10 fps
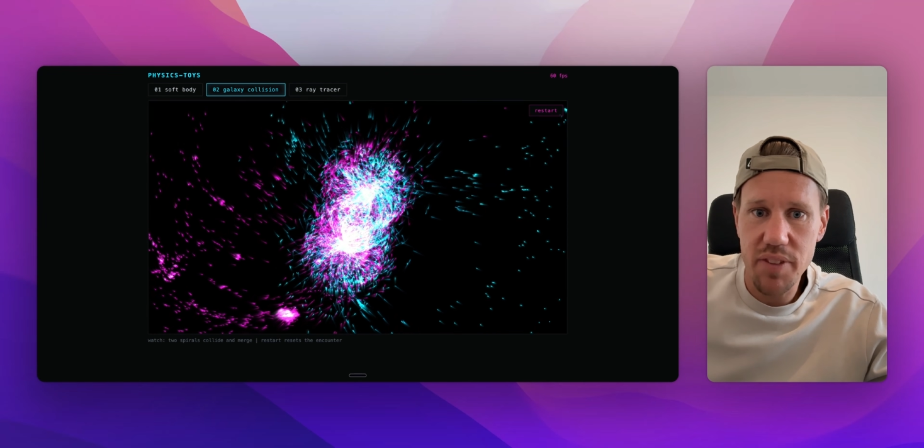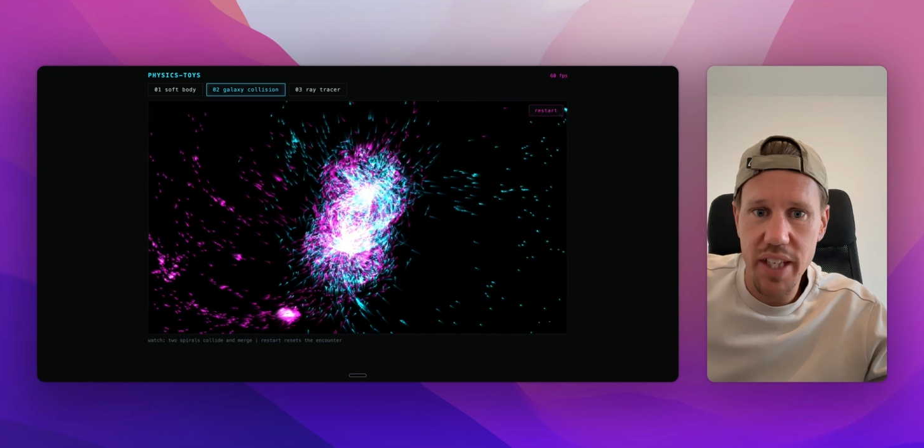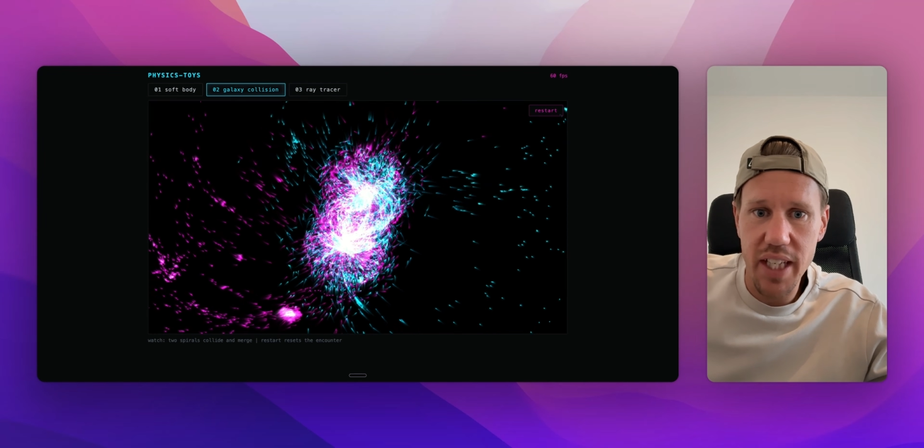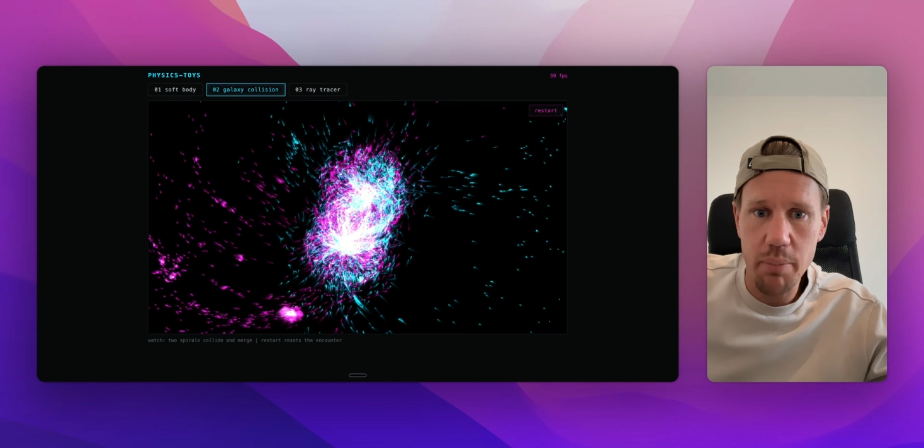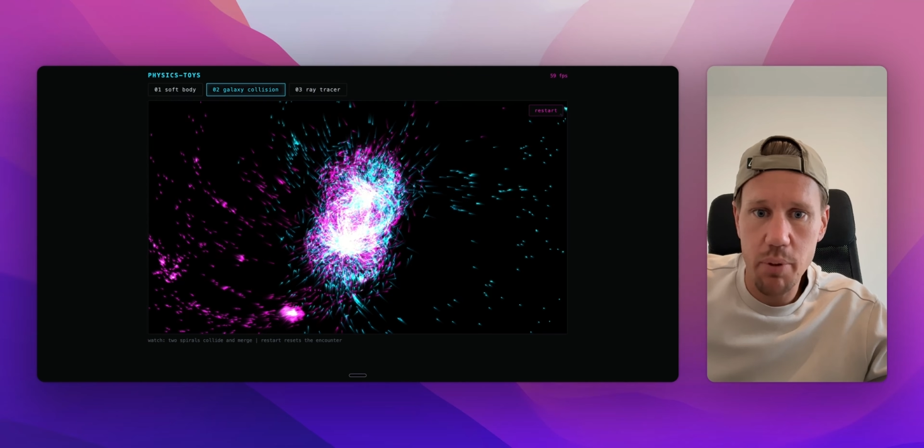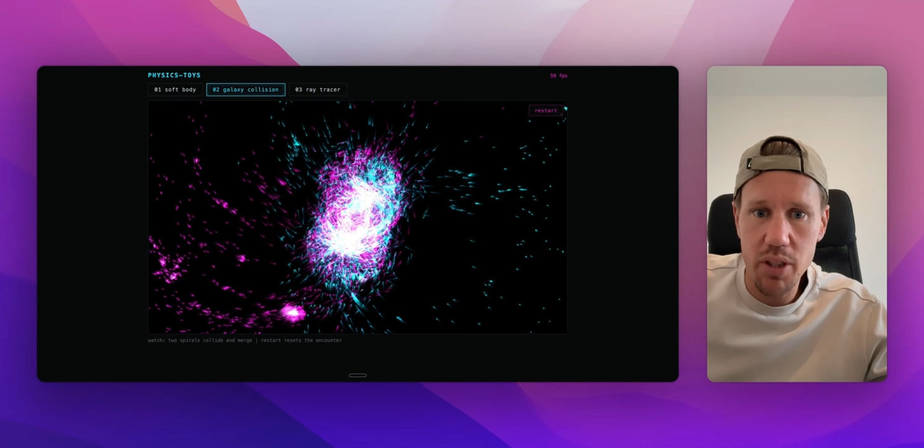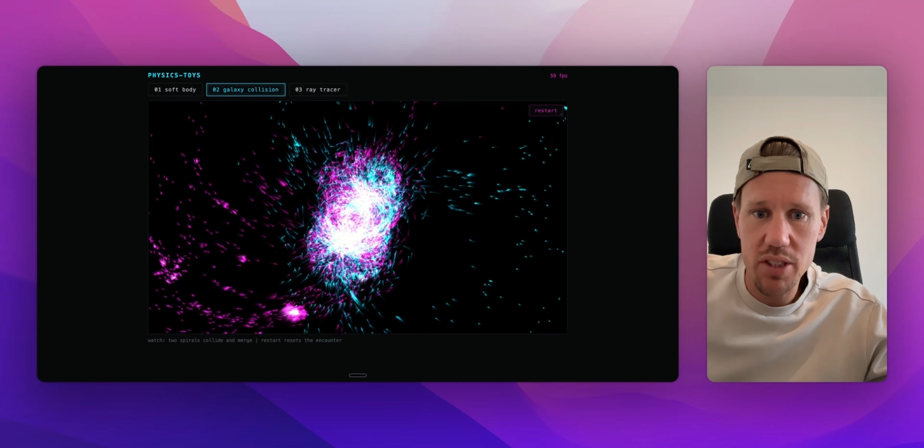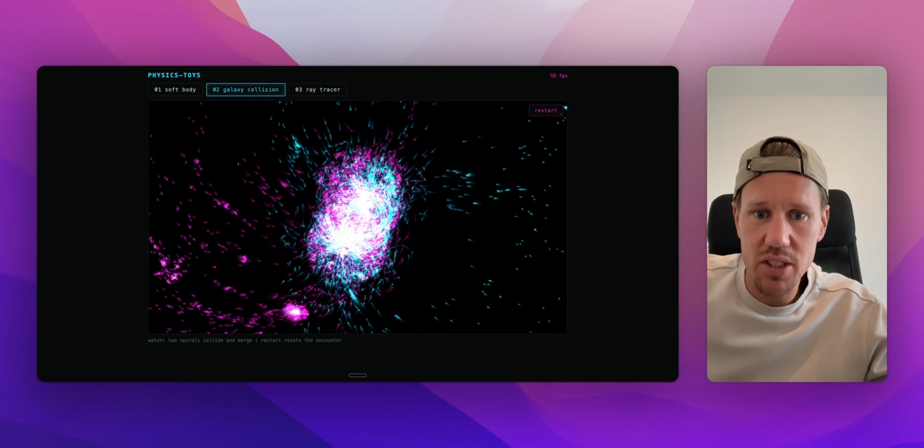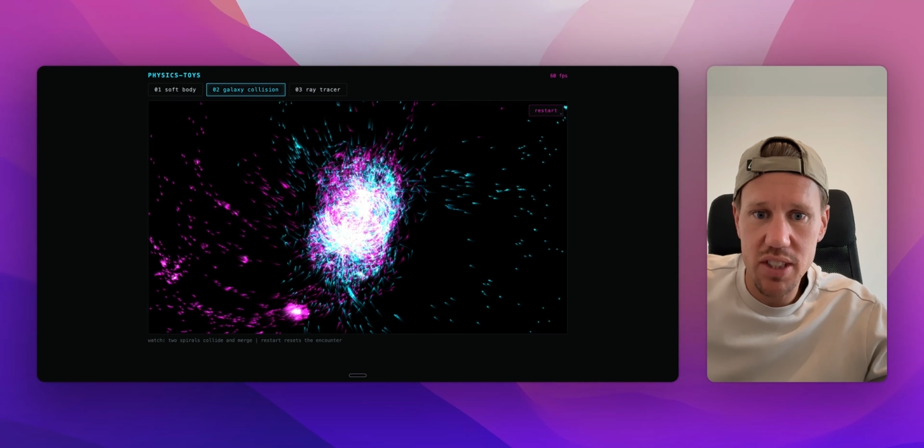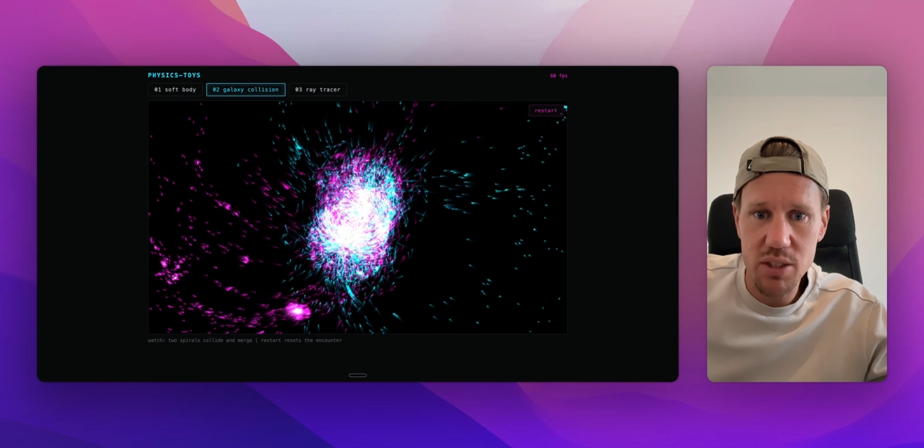data
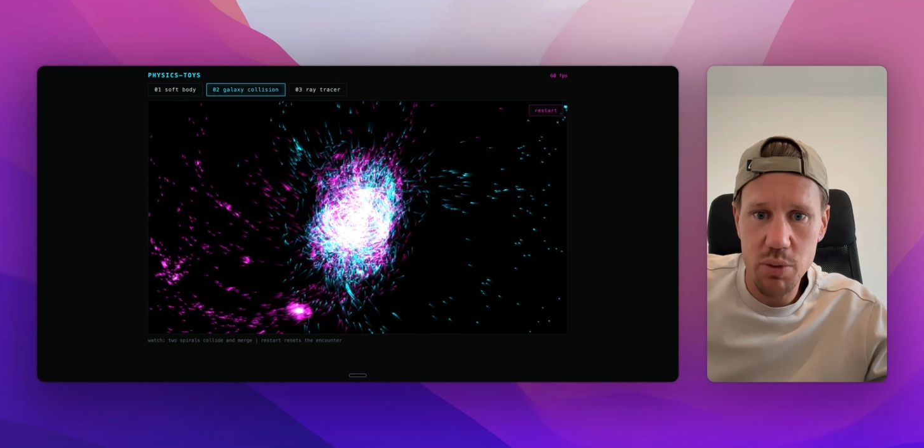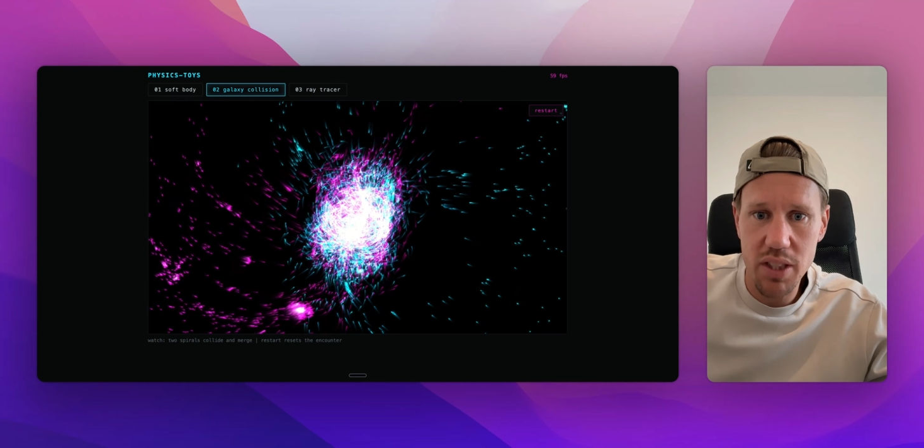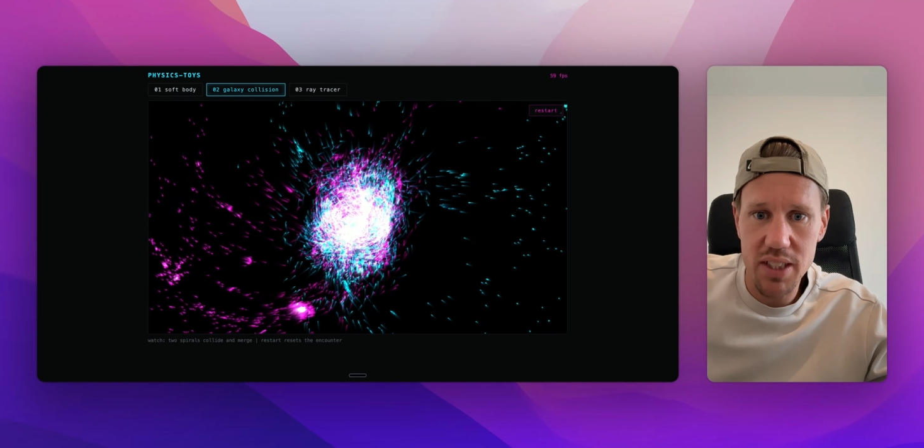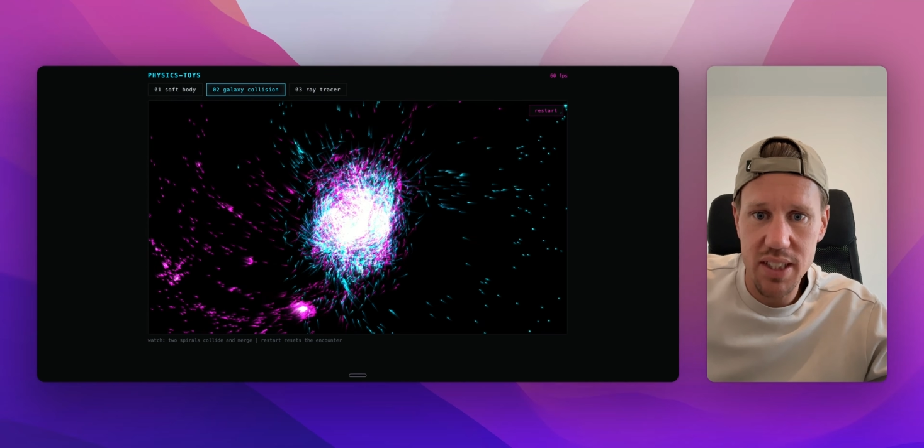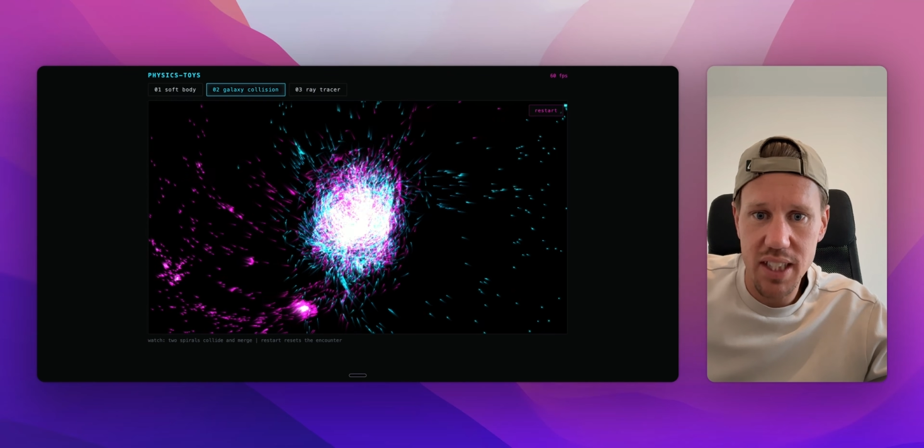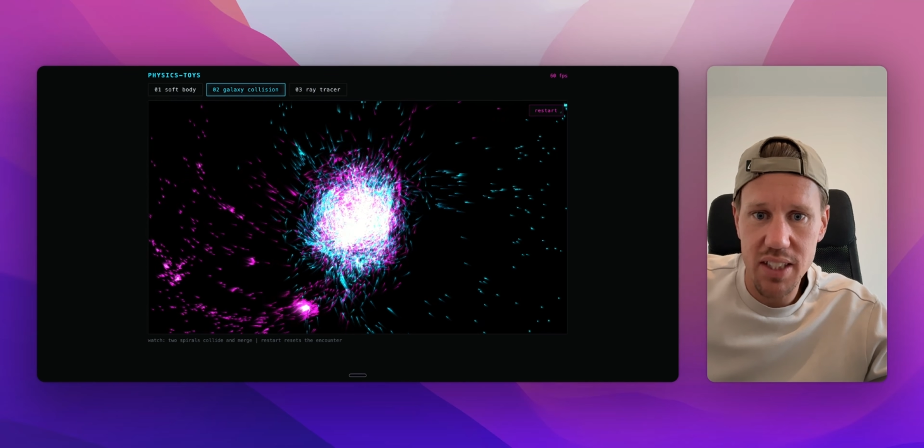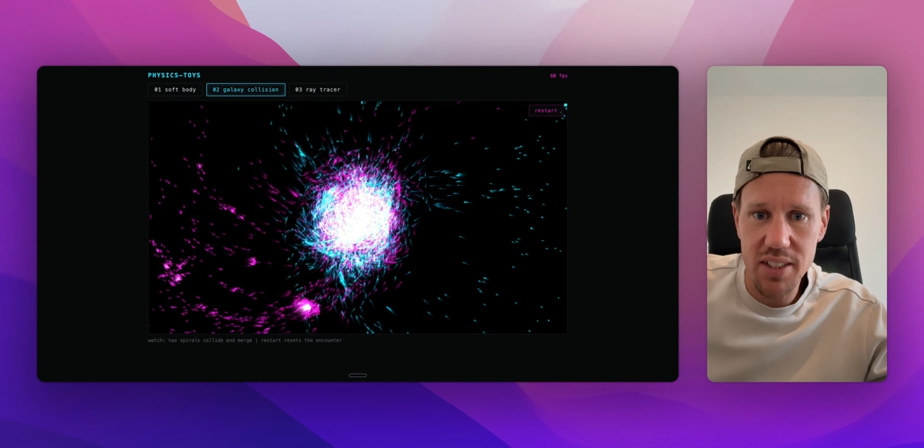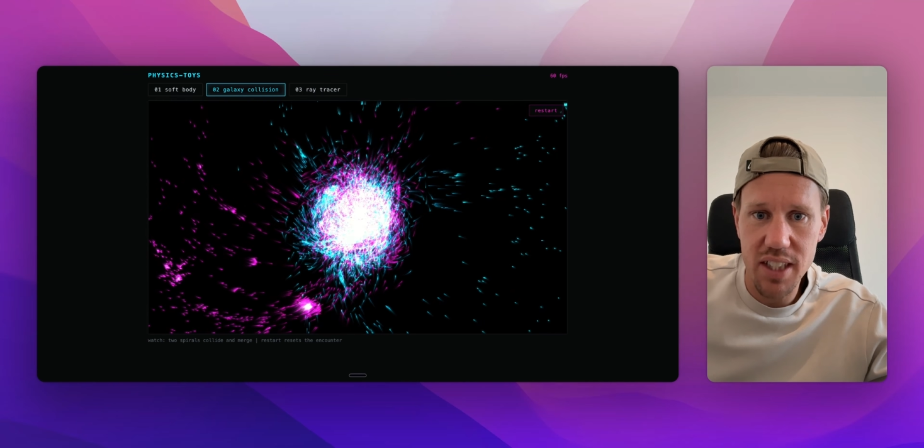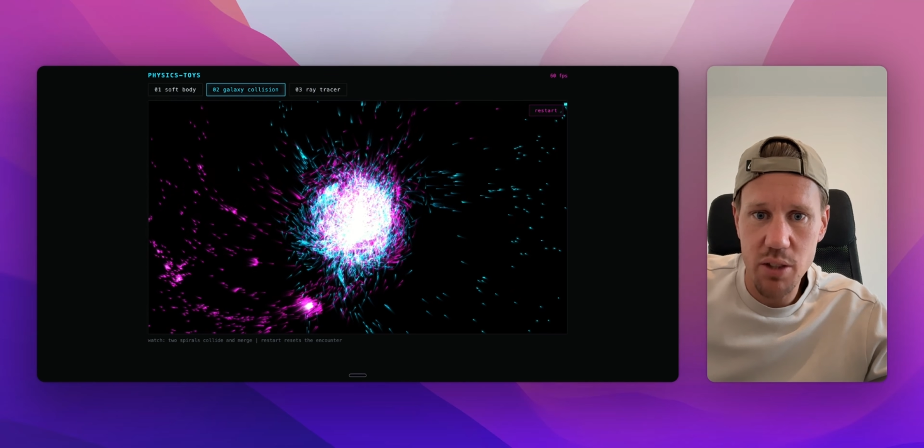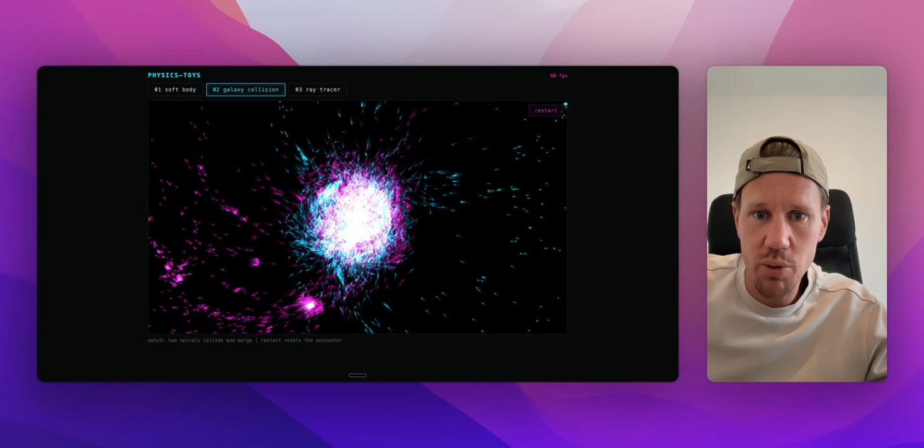points on this one as I had
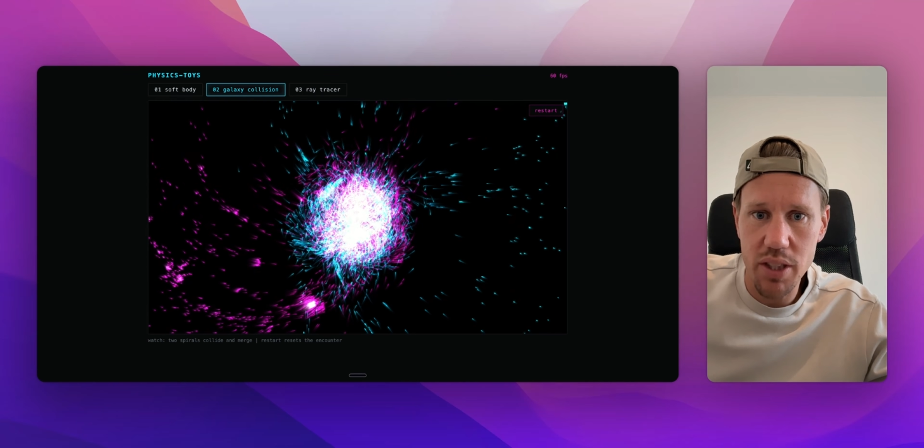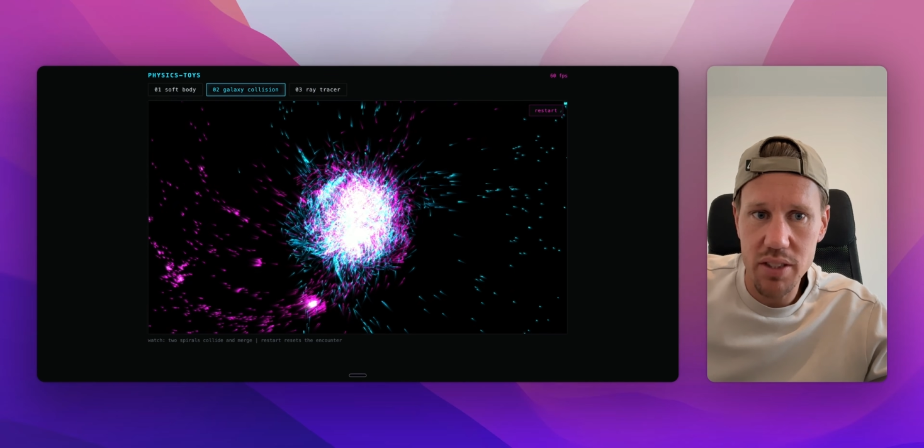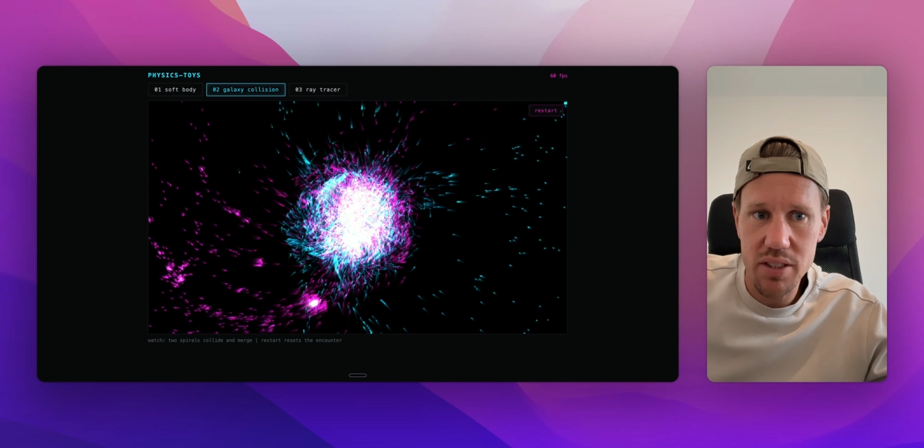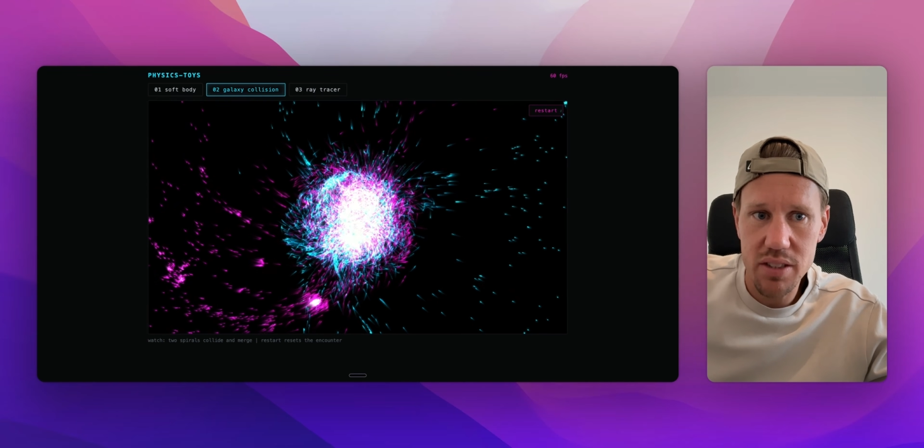on the other one.